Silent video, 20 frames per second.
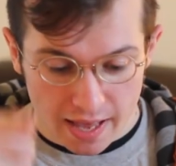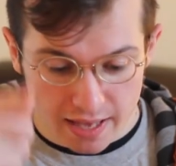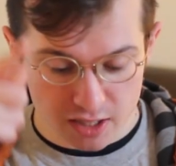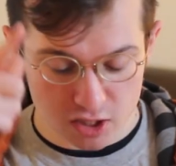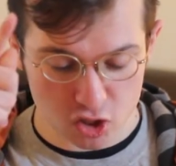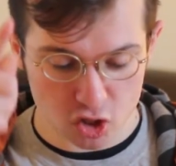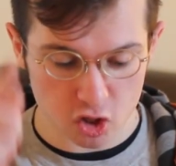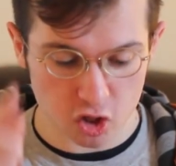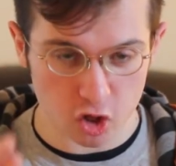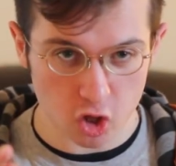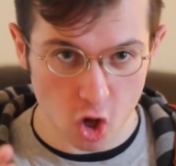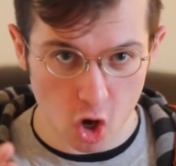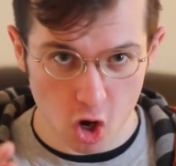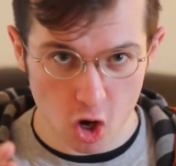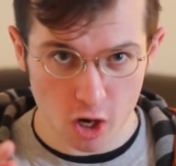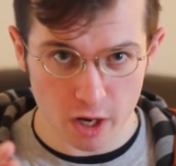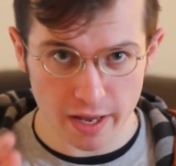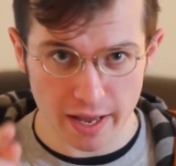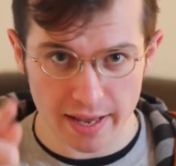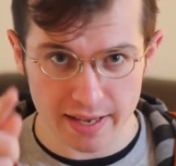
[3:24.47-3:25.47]
as
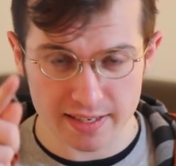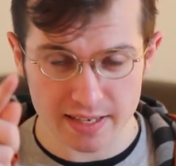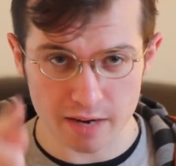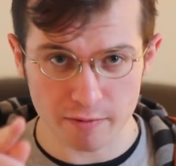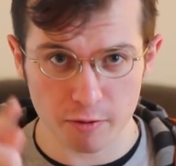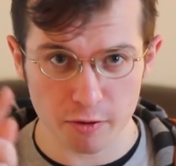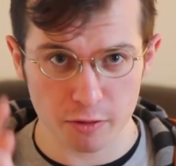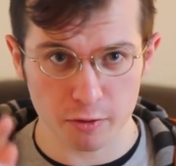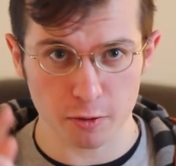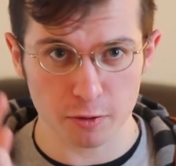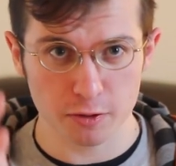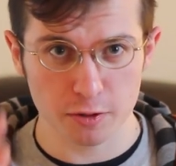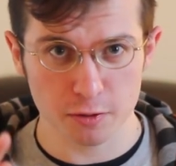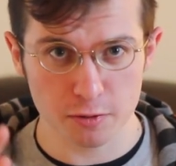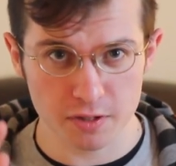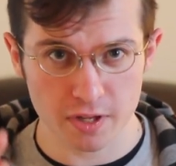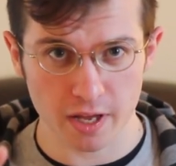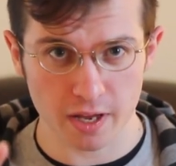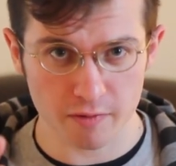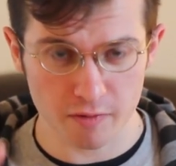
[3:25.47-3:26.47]
long as every third
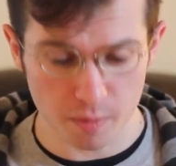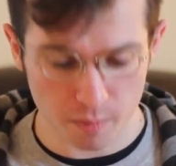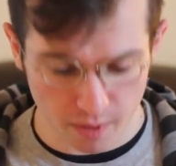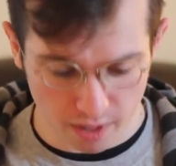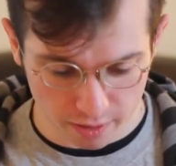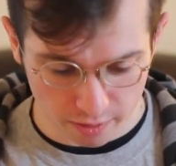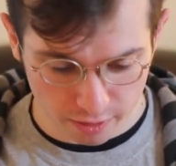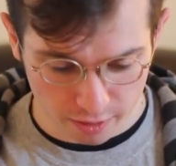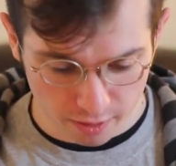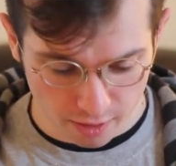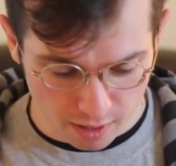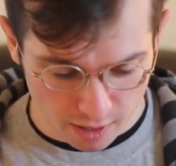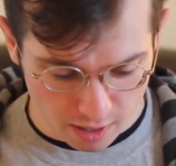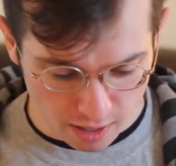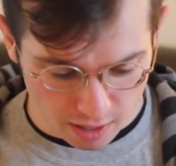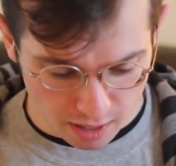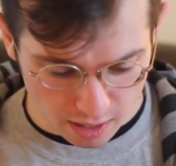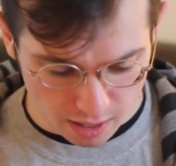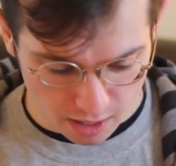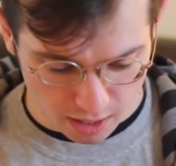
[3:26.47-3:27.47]
Tuesday of the month,
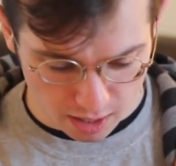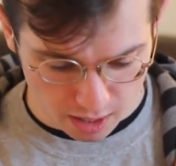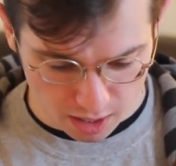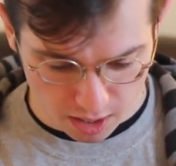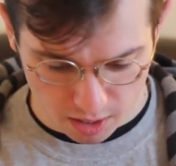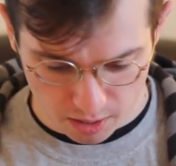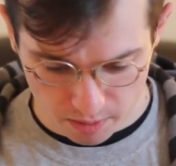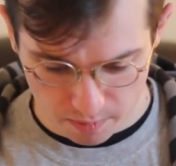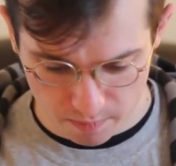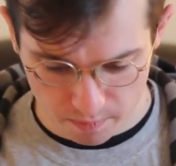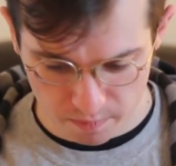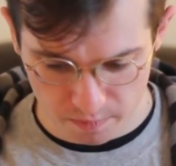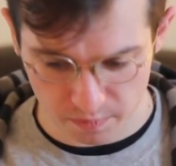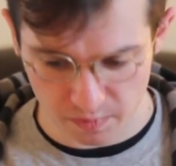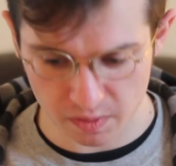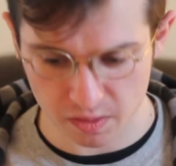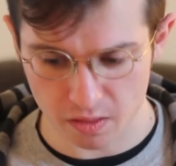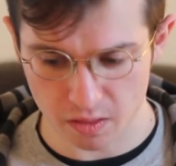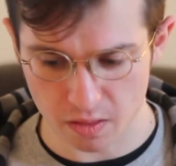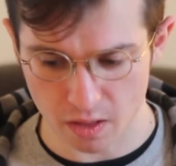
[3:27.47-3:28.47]

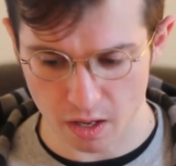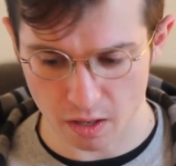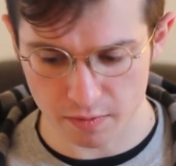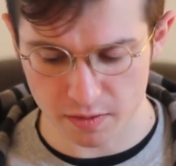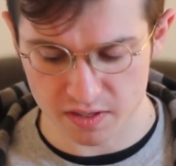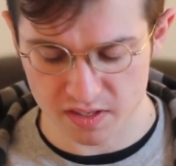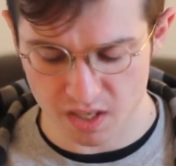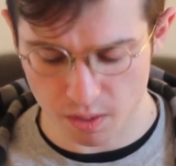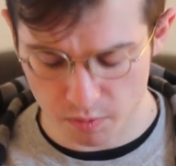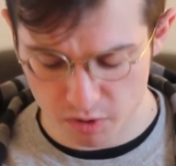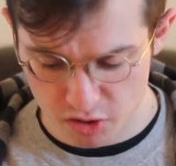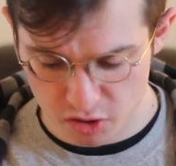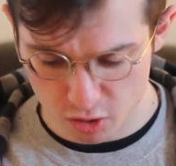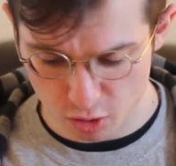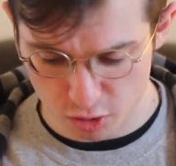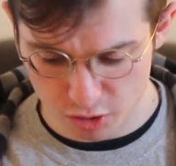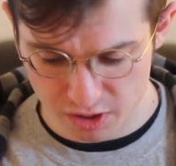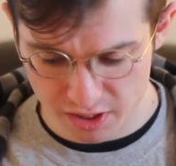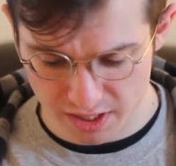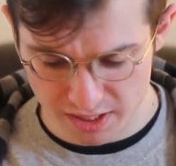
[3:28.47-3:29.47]
the summer
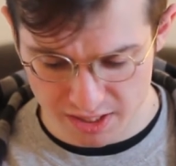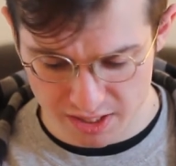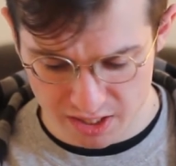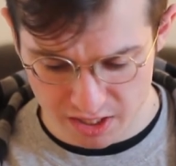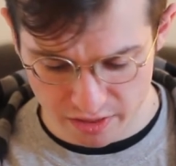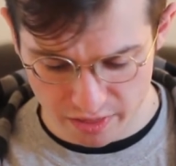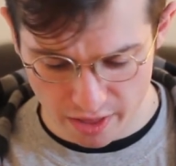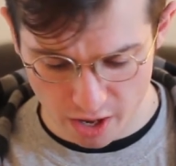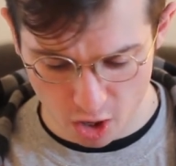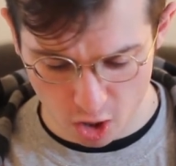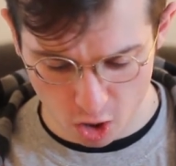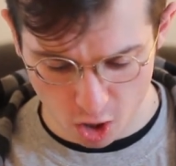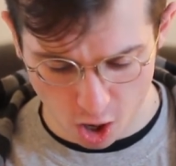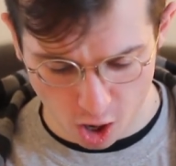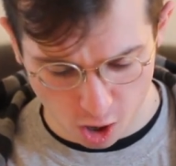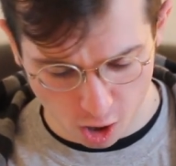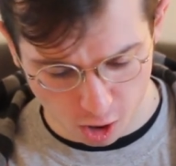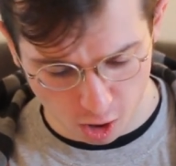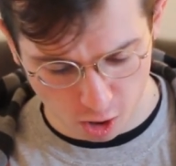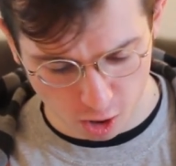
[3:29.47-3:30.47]
solstice, there
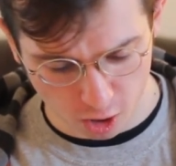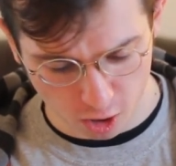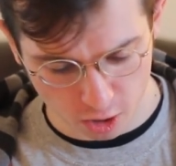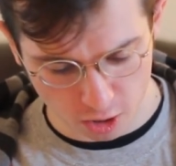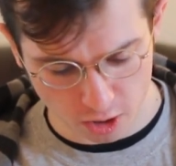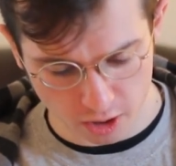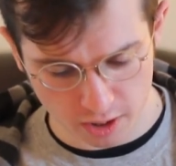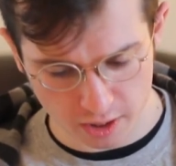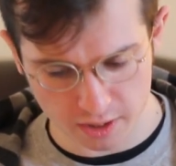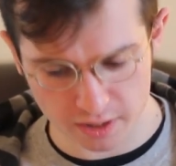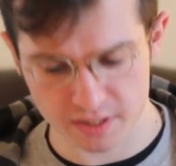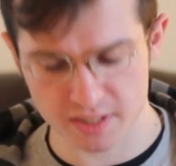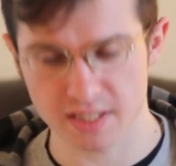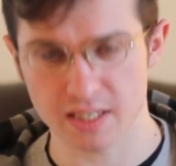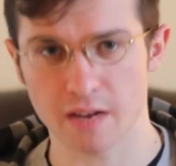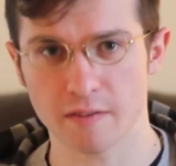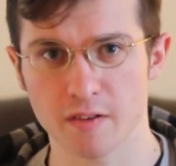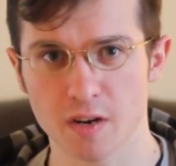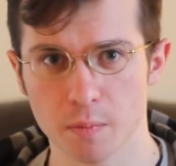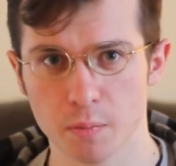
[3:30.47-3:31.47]
are a
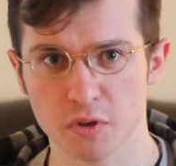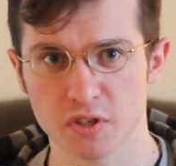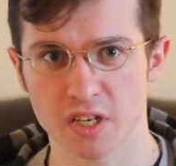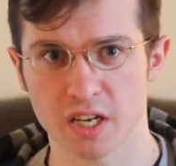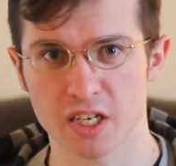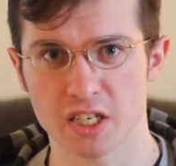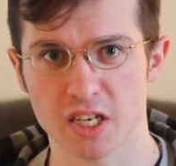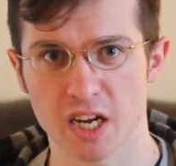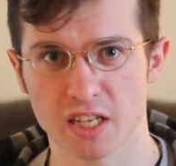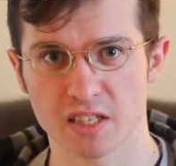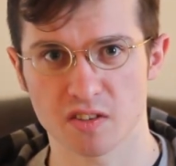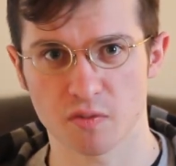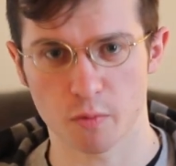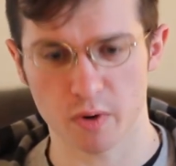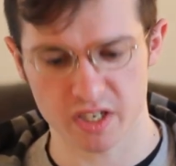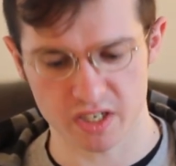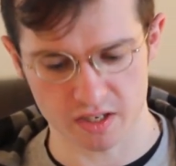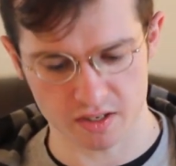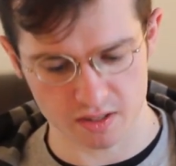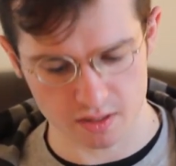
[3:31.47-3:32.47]
70% chance of
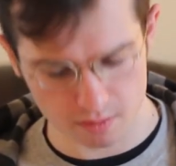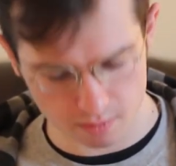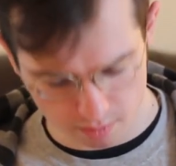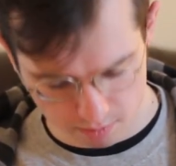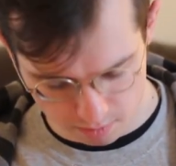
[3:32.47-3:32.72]
witches.